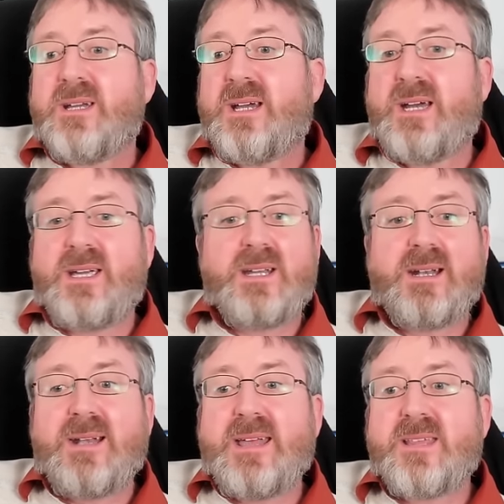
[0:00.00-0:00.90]
uh,
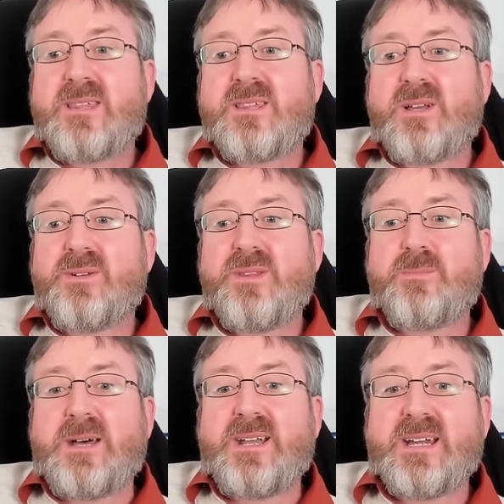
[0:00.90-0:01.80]
less
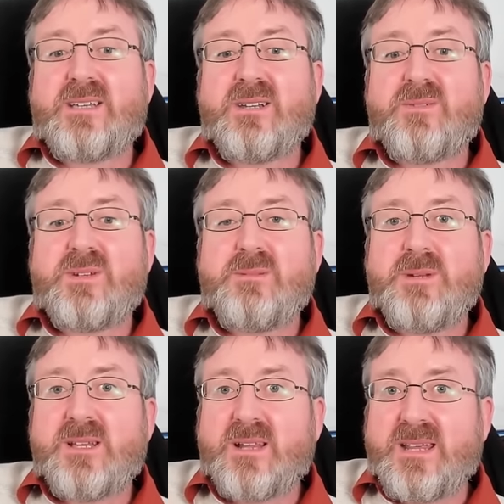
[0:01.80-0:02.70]
sunspot activity
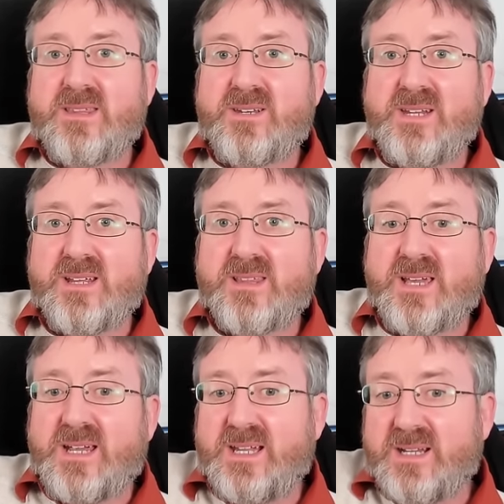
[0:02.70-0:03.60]
means less
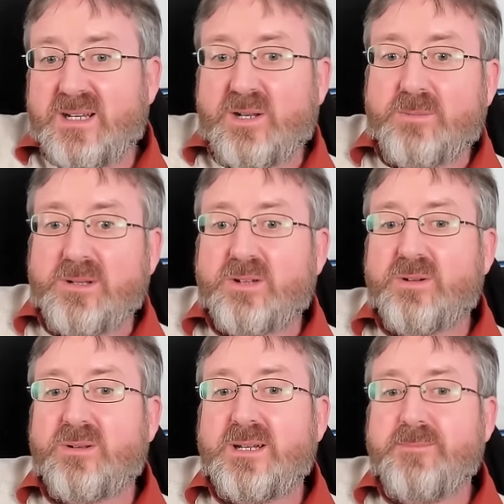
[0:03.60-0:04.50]
TSI and global
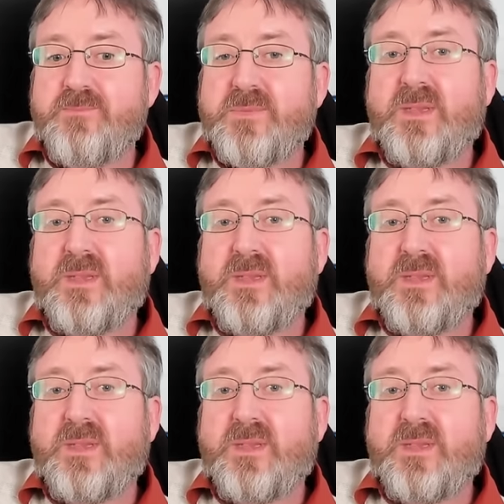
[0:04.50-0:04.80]
cooling.